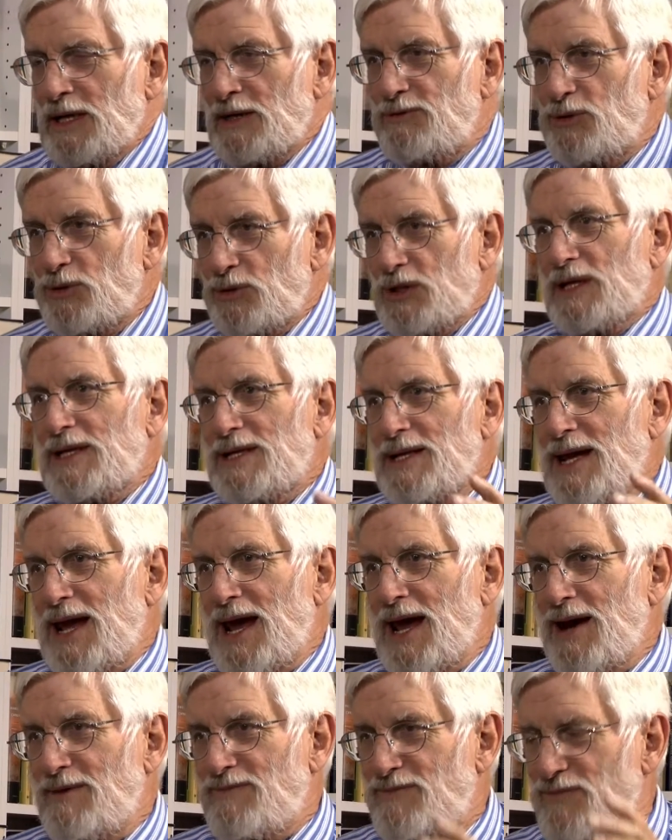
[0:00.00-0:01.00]
If you didn't
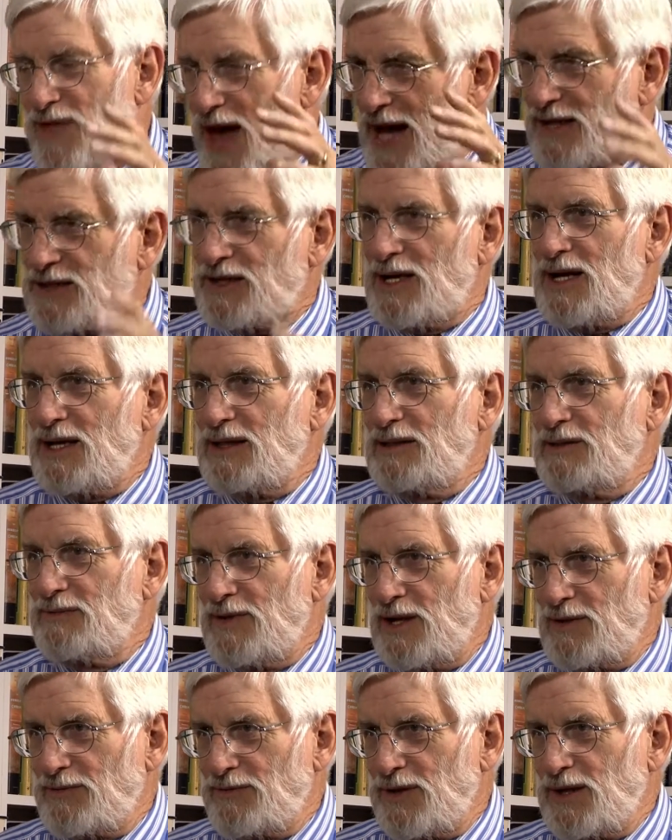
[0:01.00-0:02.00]
have that kind of
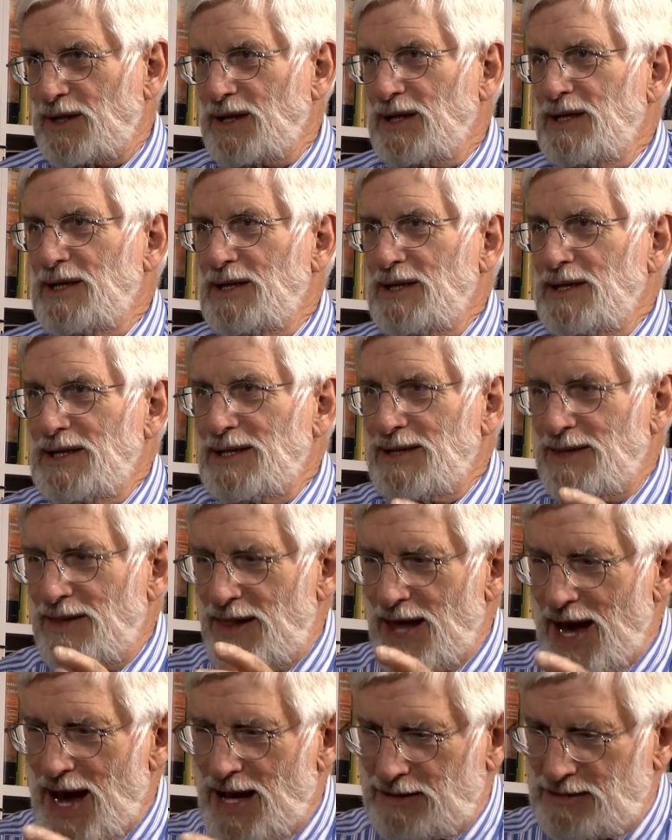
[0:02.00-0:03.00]
effort in
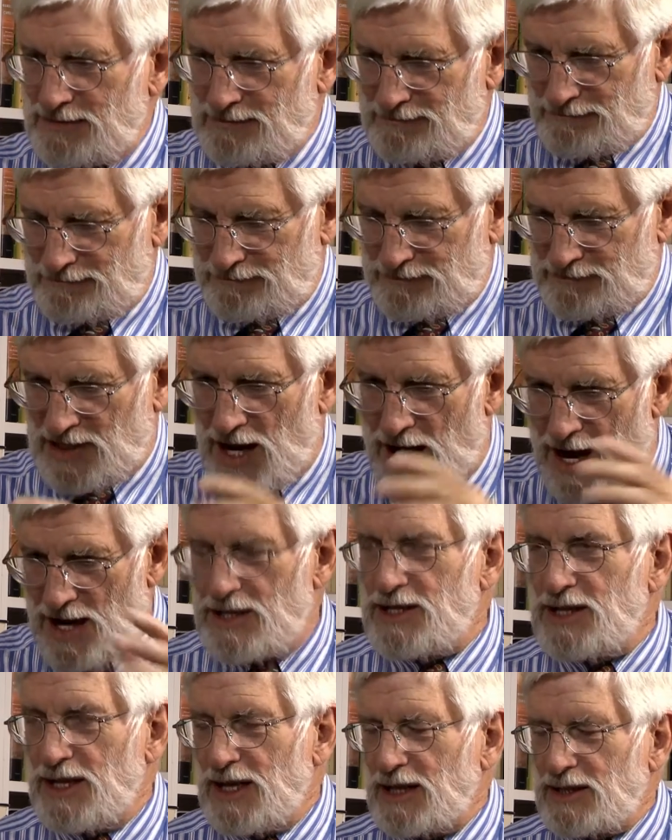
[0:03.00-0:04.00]
that
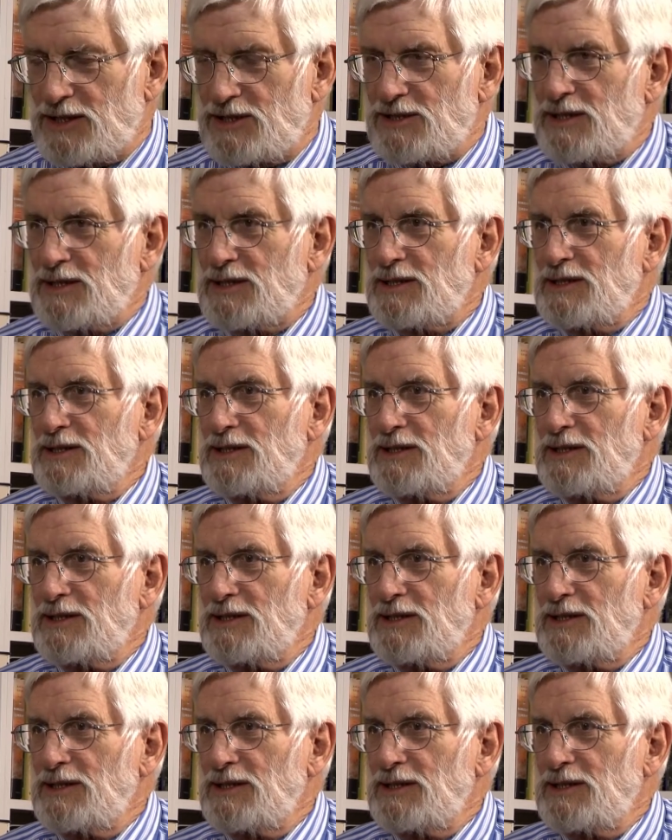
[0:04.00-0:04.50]
context,